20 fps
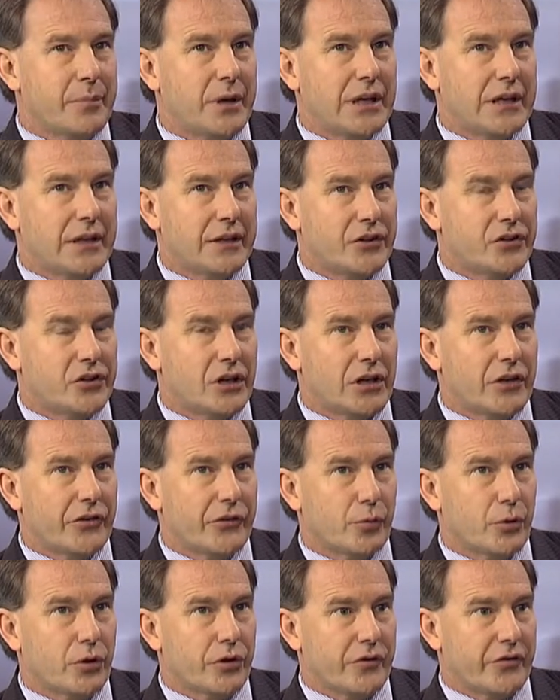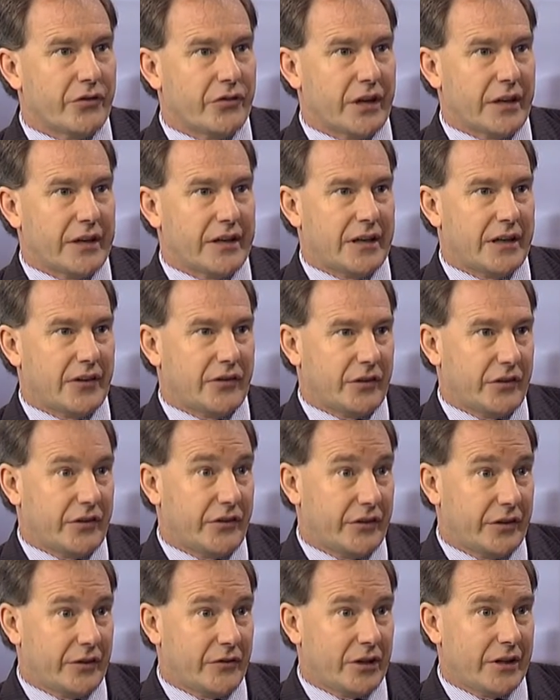billion dollars worth of state housing,
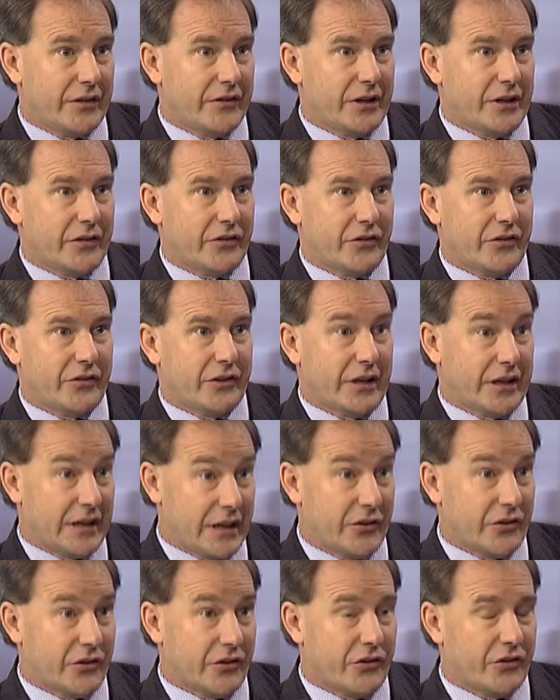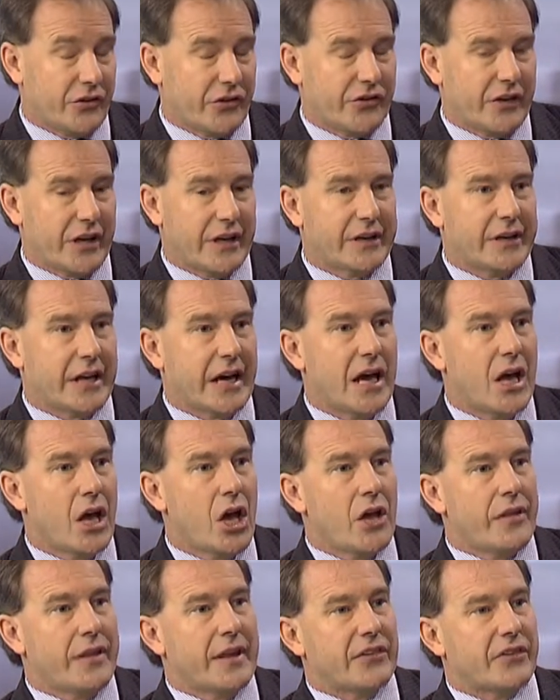70,000 state houses, just under.
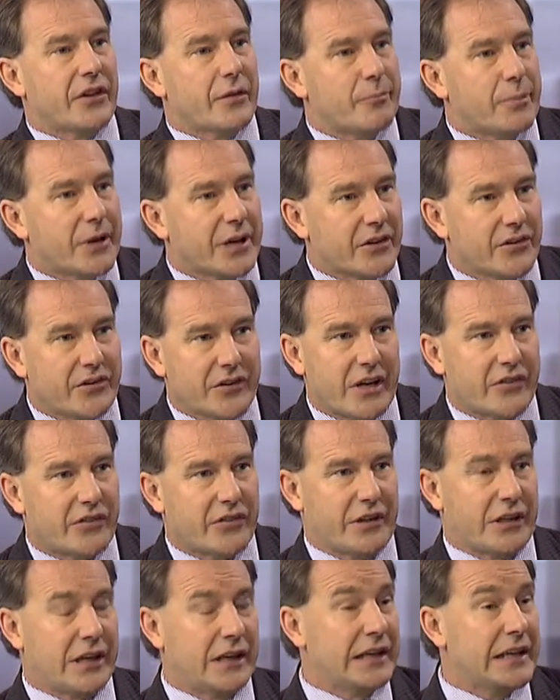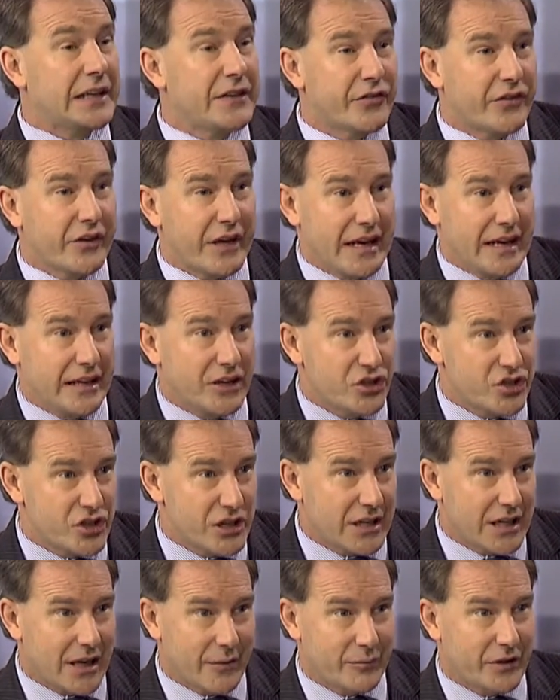That that's our biggest asset. It leaves the
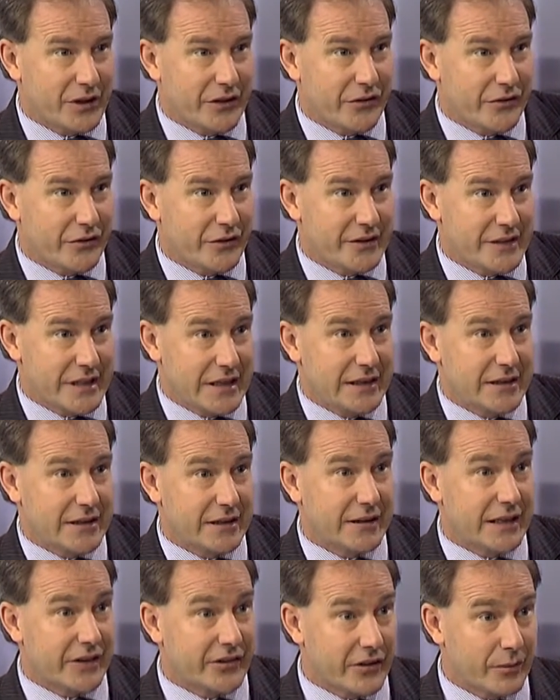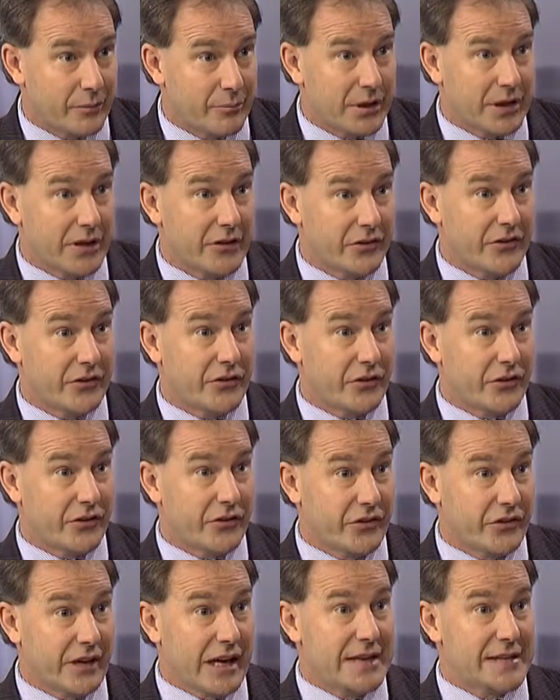energy companies for dead. That's our biggest
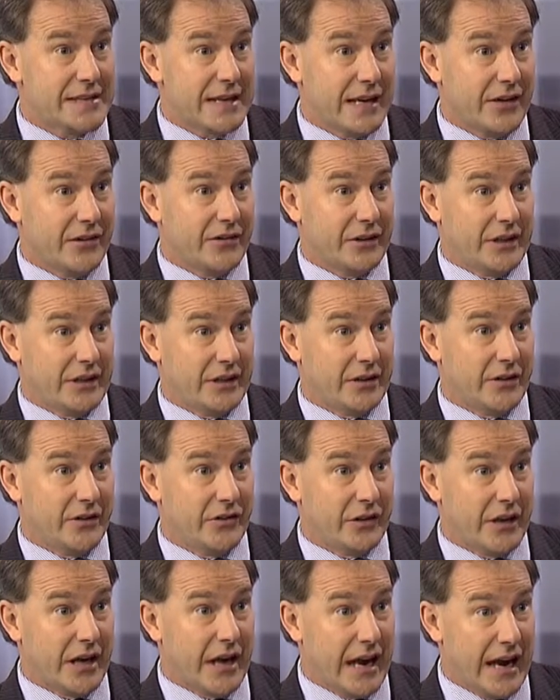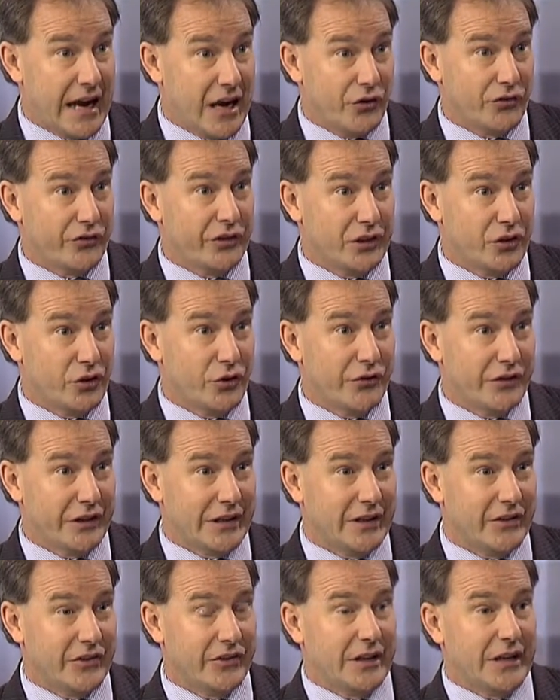state asset is housing New
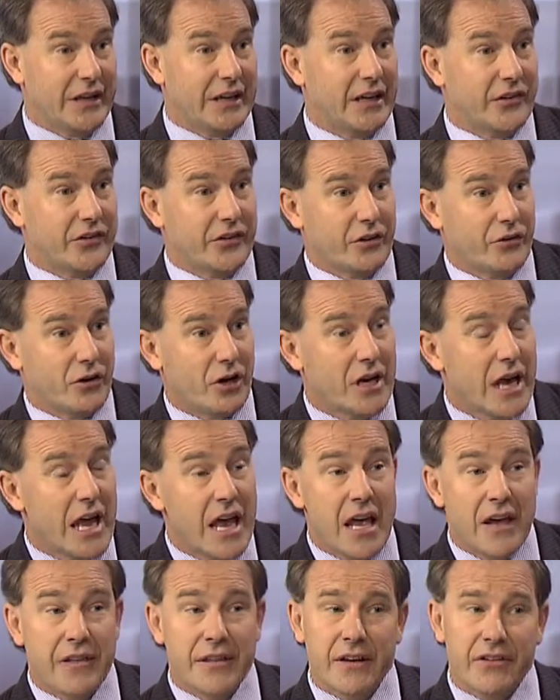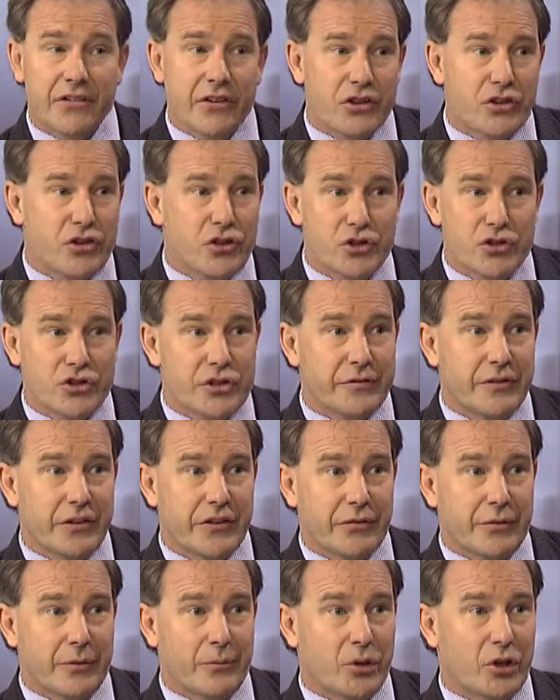Zealand, state housing, right? That's a huge
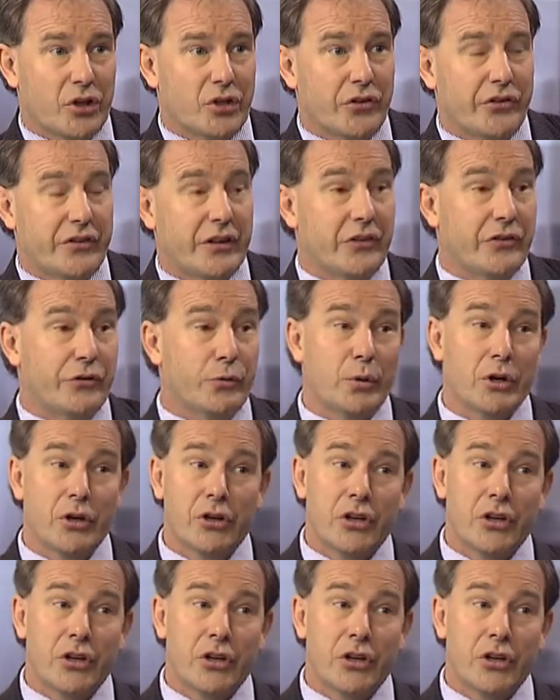investment by New Zealanders. We're